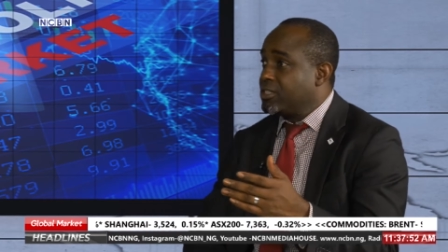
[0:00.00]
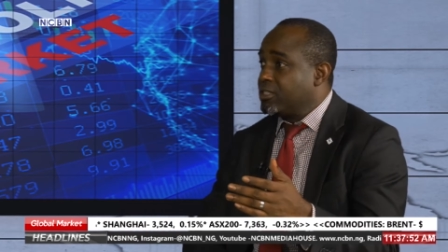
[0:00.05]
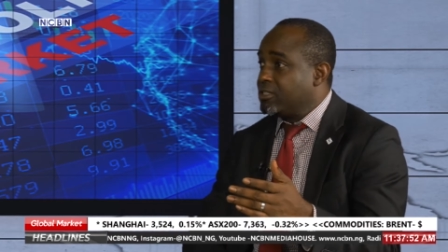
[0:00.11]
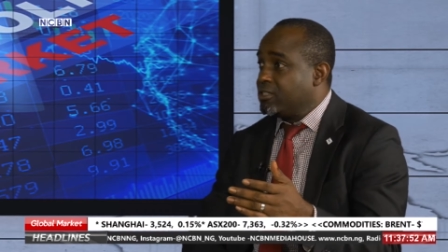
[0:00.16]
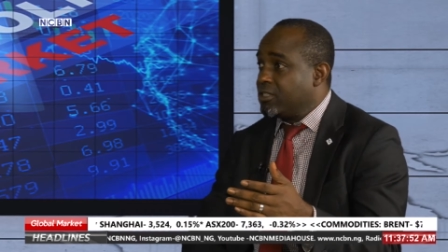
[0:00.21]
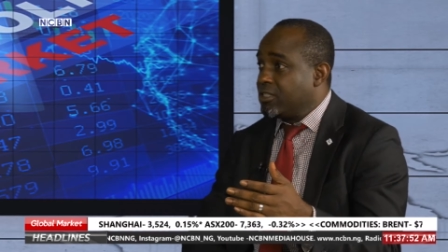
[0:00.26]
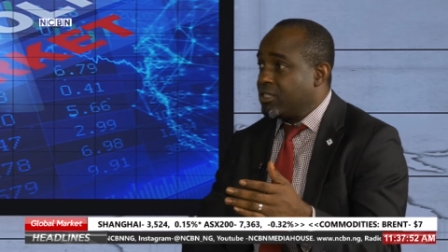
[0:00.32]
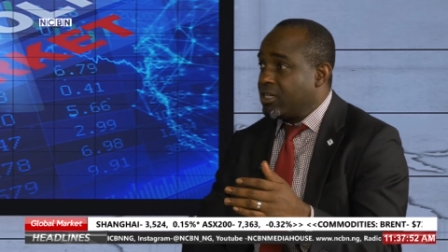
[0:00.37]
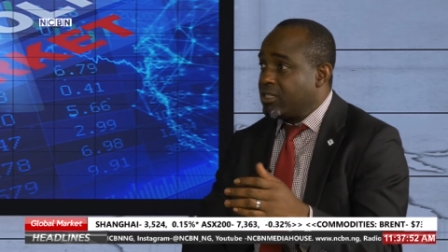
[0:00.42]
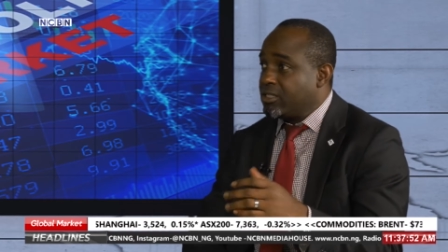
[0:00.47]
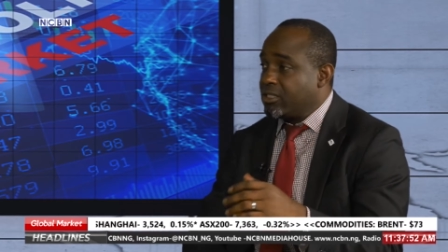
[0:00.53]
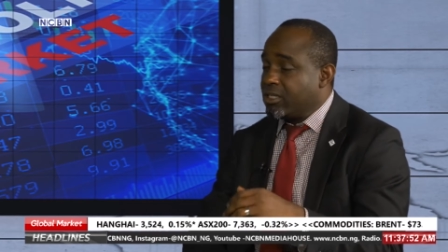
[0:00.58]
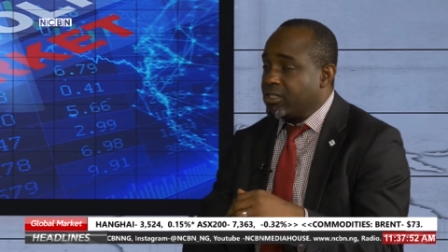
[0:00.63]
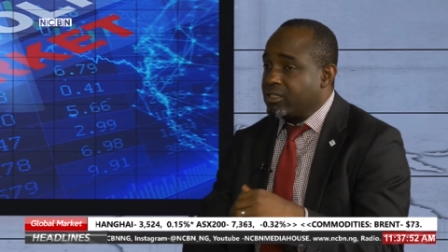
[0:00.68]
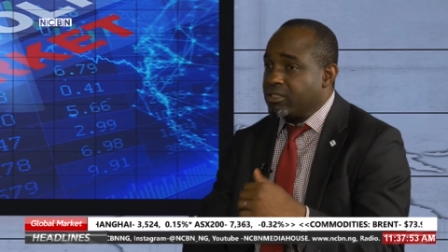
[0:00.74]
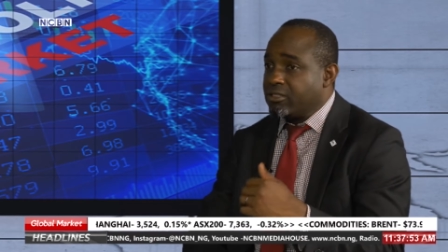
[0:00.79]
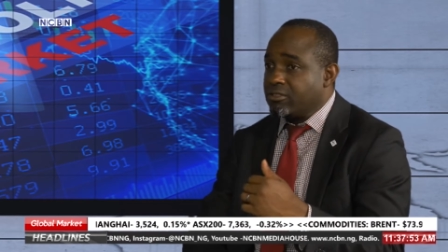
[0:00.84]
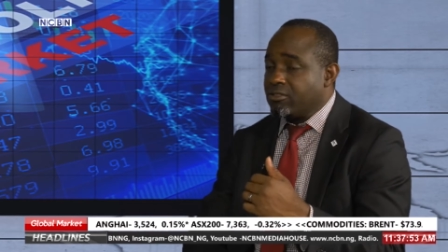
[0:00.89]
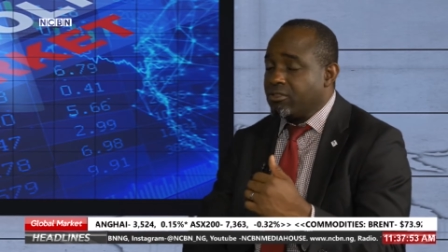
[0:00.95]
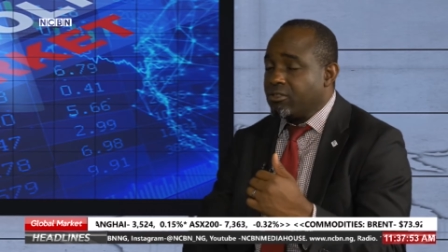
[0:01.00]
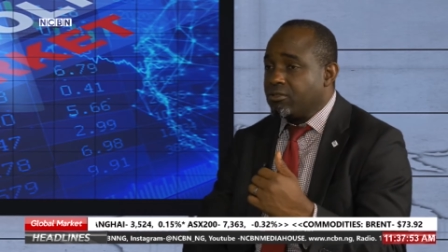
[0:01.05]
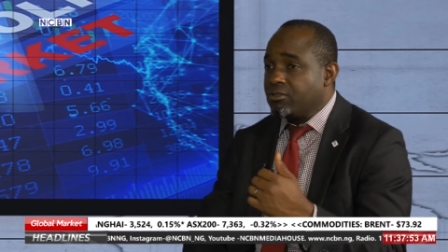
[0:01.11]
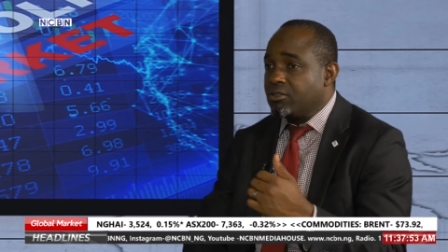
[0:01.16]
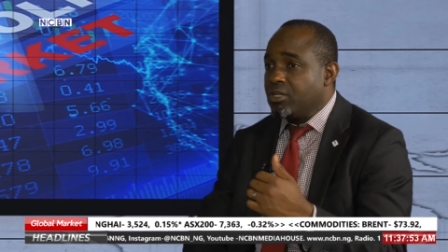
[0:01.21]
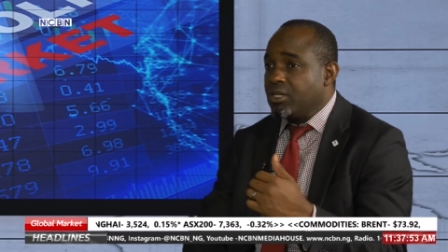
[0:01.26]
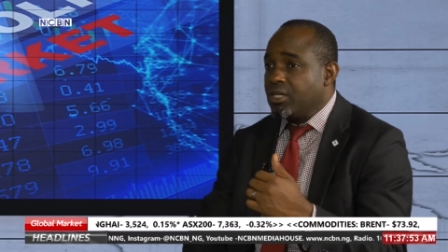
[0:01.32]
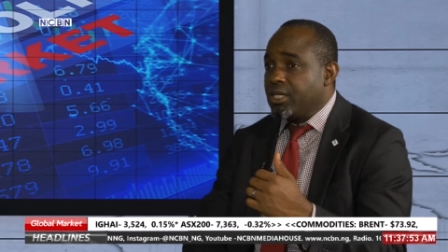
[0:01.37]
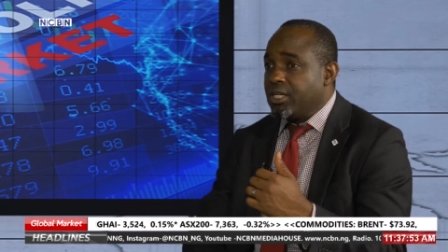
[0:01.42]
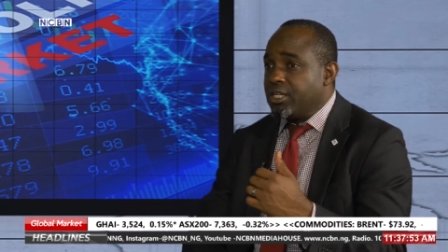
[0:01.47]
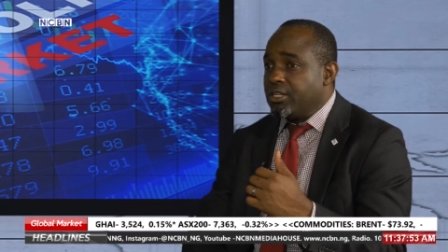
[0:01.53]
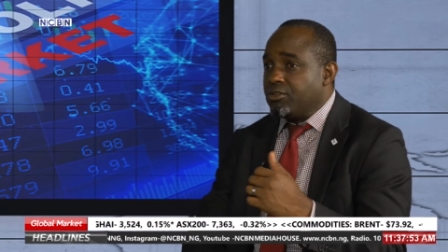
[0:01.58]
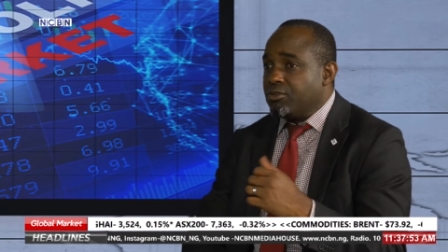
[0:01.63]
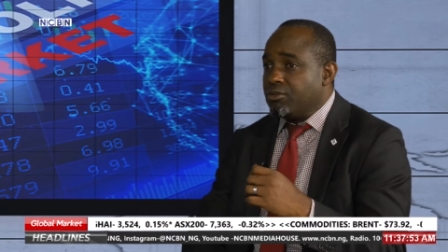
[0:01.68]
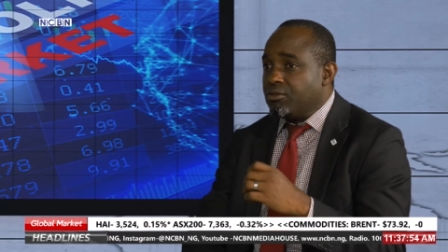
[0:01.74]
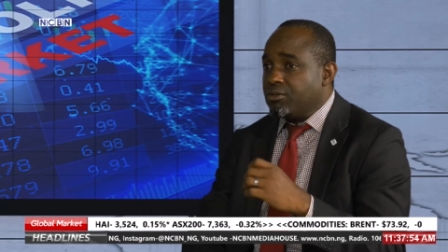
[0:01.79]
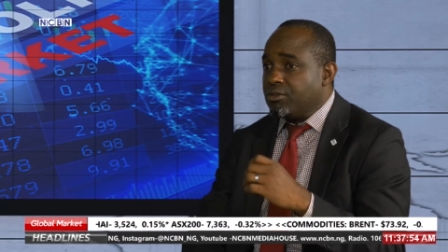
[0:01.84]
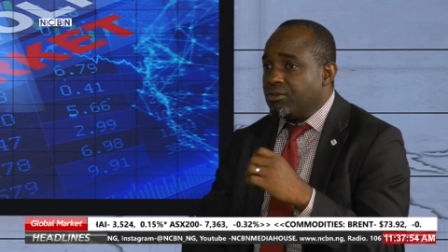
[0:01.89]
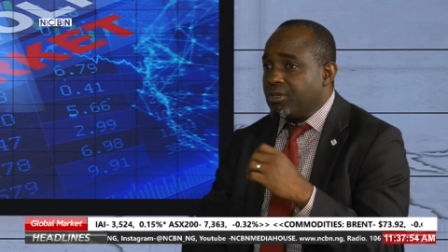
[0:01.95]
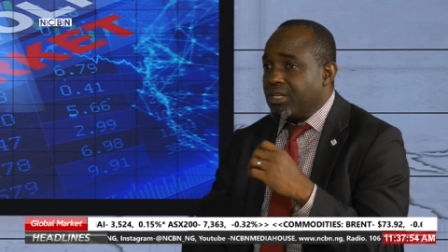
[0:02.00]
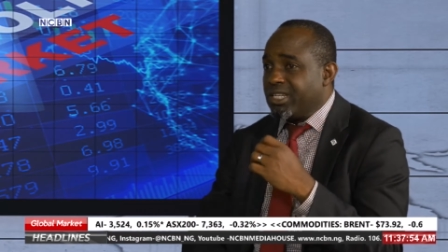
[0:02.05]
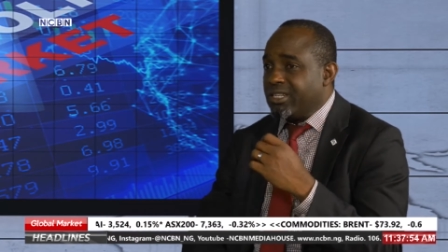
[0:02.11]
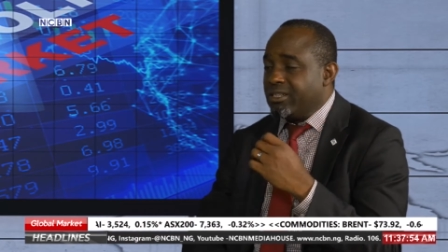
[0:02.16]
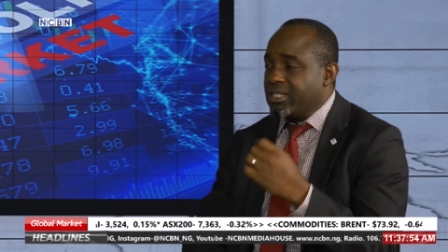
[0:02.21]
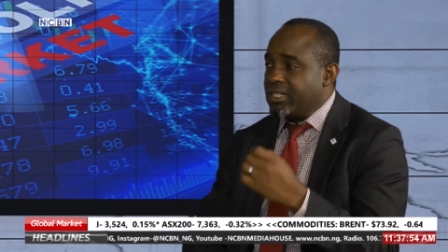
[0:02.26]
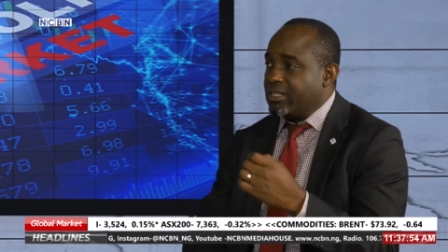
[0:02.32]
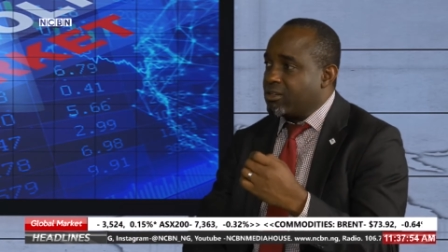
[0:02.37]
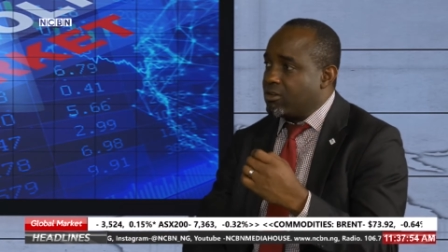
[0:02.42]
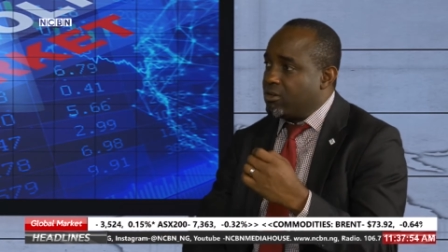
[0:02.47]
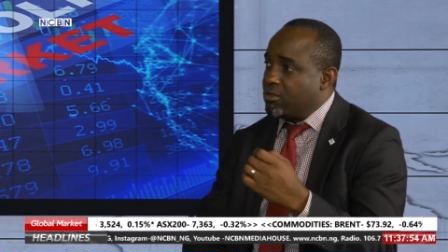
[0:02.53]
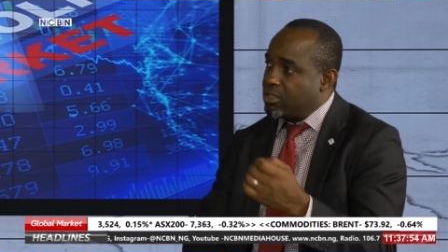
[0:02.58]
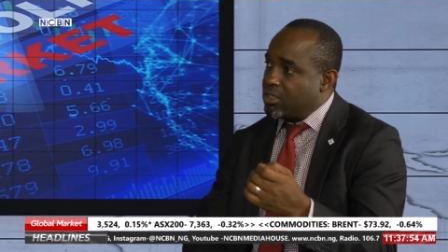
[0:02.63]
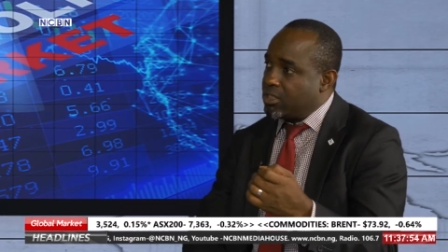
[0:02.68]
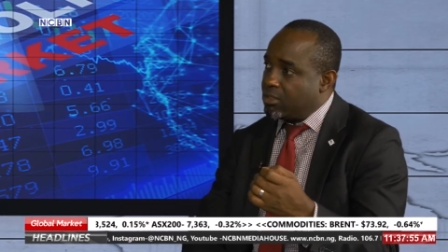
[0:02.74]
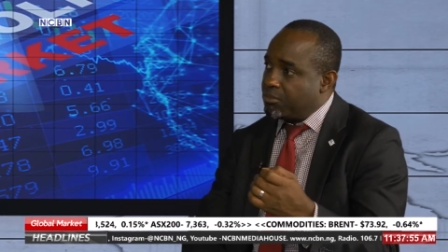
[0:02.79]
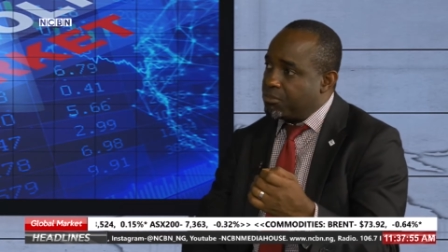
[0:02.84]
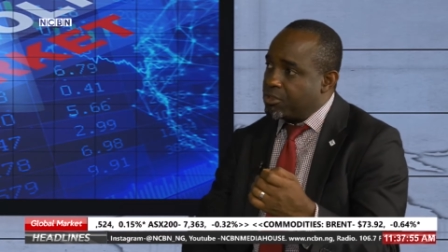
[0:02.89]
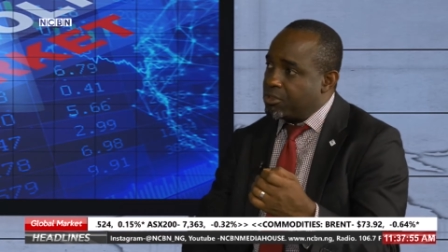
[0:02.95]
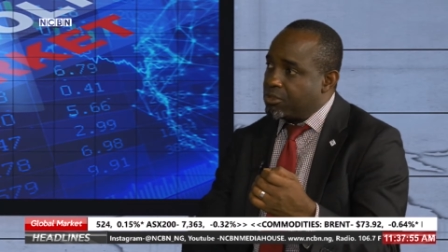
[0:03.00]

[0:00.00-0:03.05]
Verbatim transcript: engineering that is not, you don't really get the concept,